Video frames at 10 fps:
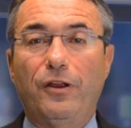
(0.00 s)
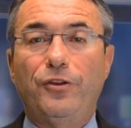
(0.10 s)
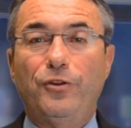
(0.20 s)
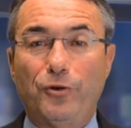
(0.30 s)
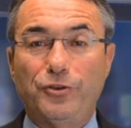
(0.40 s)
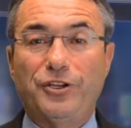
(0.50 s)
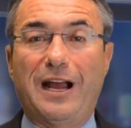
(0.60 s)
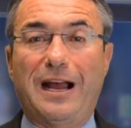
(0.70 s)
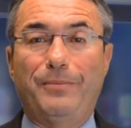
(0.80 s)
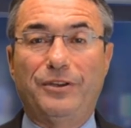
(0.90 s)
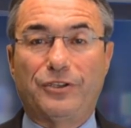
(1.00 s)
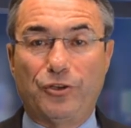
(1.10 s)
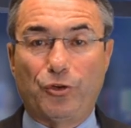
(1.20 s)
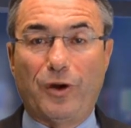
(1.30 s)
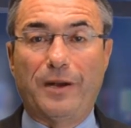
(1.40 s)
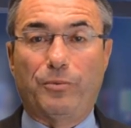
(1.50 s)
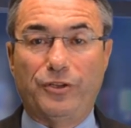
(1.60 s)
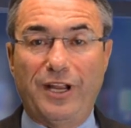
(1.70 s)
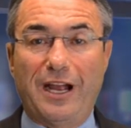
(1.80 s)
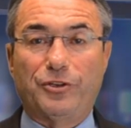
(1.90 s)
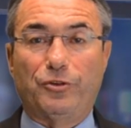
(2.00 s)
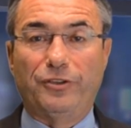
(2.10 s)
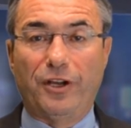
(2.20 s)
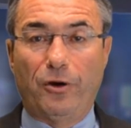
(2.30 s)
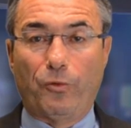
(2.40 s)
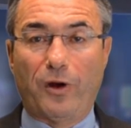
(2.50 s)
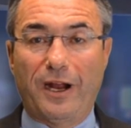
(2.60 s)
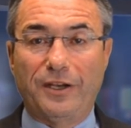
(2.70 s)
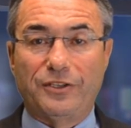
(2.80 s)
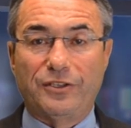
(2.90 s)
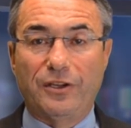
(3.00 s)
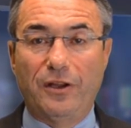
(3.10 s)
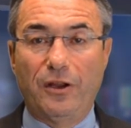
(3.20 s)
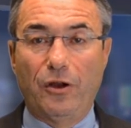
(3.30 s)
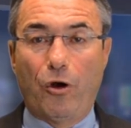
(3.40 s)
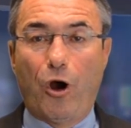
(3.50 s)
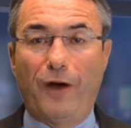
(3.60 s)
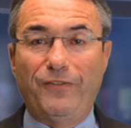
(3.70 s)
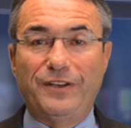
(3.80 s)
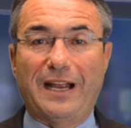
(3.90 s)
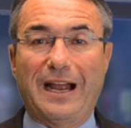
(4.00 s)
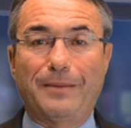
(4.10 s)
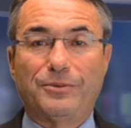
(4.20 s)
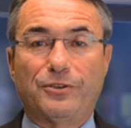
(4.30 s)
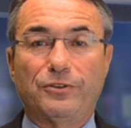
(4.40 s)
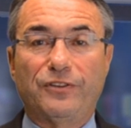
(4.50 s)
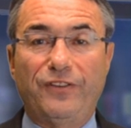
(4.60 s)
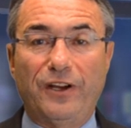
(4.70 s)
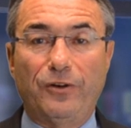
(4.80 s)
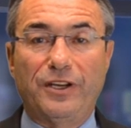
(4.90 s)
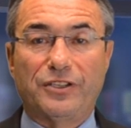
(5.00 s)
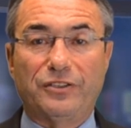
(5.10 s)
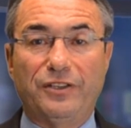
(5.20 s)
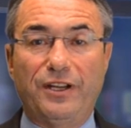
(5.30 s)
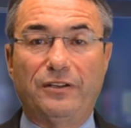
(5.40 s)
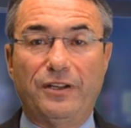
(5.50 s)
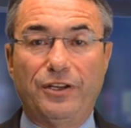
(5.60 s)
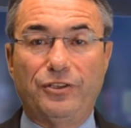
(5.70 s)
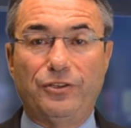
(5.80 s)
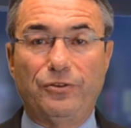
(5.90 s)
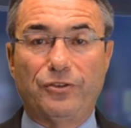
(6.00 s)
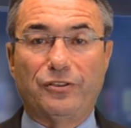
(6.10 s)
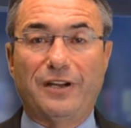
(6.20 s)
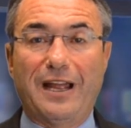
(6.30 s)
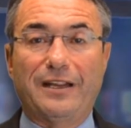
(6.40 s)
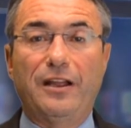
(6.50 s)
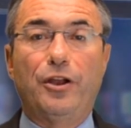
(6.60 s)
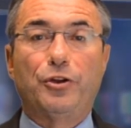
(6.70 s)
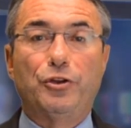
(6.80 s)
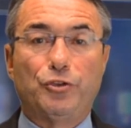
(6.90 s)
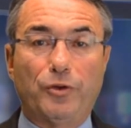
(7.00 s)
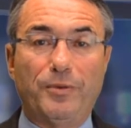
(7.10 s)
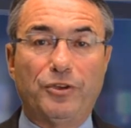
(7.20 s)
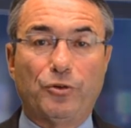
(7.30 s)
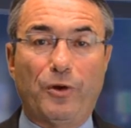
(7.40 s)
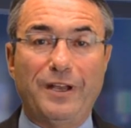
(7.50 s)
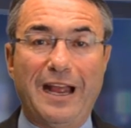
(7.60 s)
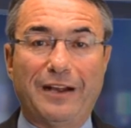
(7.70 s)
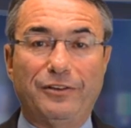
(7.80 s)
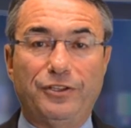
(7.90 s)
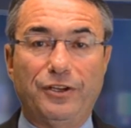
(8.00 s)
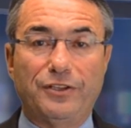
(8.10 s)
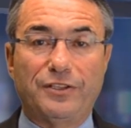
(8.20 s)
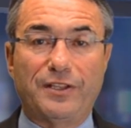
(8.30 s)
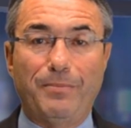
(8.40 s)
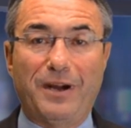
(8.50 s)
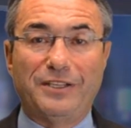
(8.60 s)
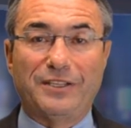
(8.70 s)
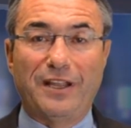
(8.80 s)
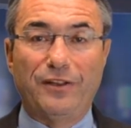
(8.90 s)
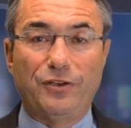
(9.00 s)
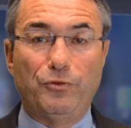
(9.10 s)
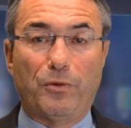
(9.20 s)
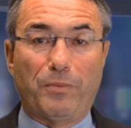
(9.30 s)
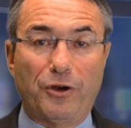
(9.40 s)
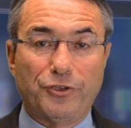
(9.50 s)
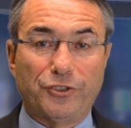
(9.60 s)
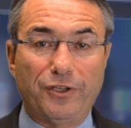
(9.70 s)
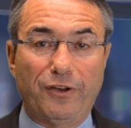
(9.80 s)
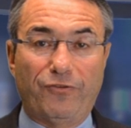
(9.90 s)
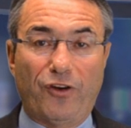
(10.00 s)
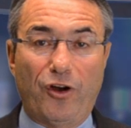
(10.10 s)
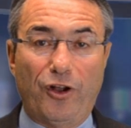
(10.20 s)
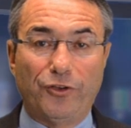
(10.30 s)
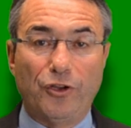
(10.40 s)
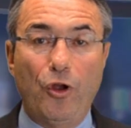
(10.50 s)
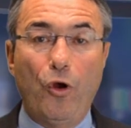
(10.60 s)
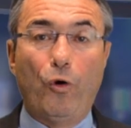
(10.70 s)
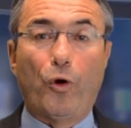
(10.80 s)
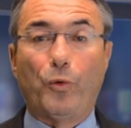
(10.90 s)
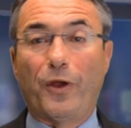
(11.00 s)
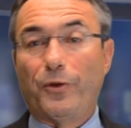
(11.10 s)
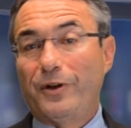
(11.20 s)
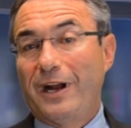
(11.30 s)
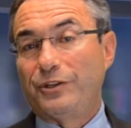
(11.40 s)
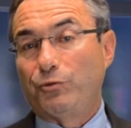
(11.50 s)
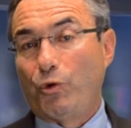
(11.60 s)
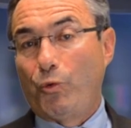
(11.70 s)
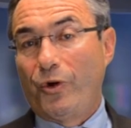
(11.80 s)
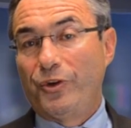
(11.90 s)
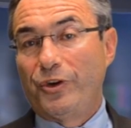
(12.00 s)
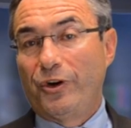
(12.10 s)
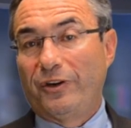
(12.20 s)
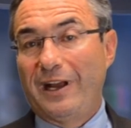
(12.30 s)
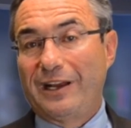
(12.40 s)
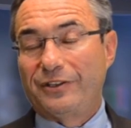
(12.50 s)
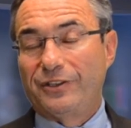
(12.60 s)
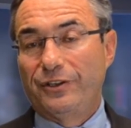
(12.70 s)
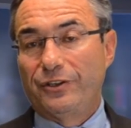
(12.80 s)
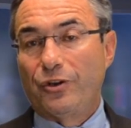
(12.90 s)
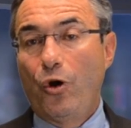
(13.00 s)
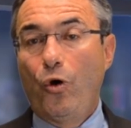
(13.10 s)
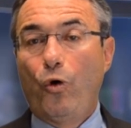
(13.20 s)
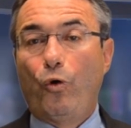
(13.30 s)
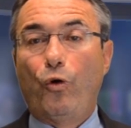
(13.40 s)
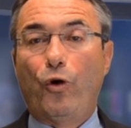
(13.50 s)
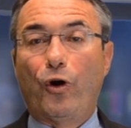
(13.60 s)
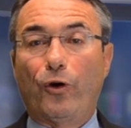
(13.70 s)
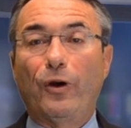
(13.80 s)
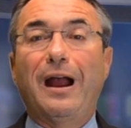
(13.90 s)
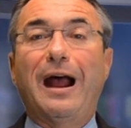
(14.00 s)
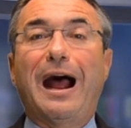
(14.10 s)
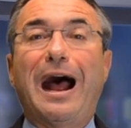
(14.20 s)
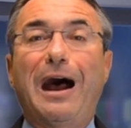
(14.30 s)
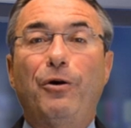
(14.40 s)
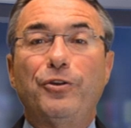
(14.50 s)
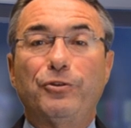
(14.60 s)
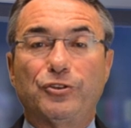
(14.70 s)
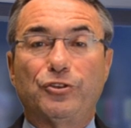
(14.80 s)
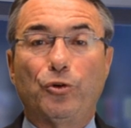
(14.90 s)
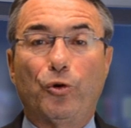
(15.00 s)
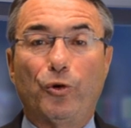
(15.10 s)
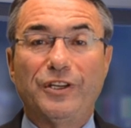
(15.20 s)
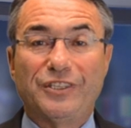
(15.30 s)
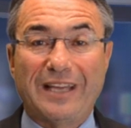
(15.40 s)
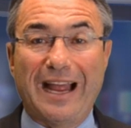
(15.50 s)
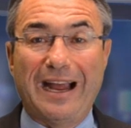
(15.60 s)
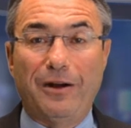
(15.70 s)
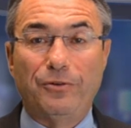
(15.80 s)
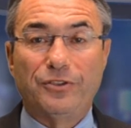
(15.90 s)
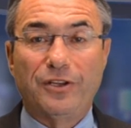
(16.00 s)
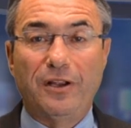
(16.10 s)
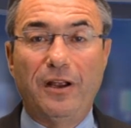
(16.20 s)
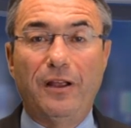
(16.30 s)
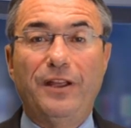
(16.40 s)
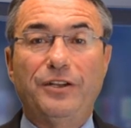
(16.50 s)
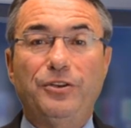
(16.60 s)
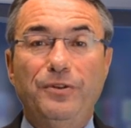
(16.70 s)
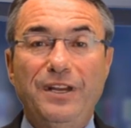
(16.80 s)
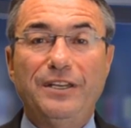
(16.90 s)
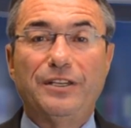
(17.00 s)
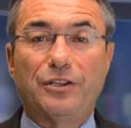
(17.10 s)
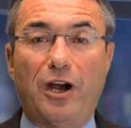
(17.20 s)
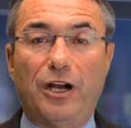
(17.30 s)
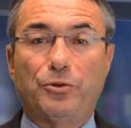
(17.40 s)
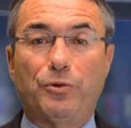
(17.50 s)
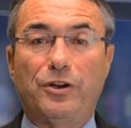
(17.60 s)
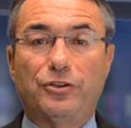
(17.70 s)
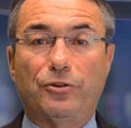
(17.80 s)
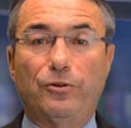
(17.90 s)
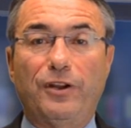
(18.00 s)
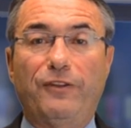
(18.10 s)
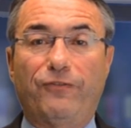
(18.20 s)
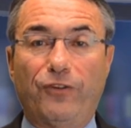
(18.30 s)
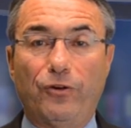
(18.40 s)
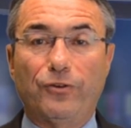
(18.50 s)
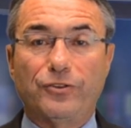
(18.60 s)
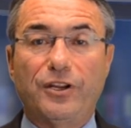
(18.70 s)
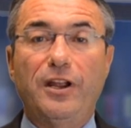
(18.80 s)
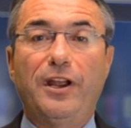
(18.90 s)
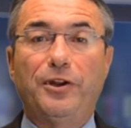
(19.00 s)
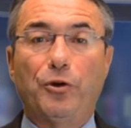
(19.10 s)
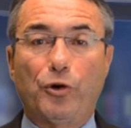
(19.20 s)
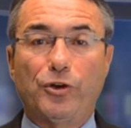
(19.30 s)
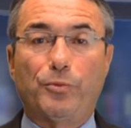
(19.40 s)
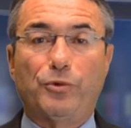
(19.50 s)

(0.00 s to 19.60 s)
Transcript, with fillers: your job is to try to protect your legal rights. Oftentimes, there's various legal issues like contributory negligence. They might say that you were partially at fault, or whether or not you were wearing your glasses, or how your story sounds, that you need to talk to an attorney first in order to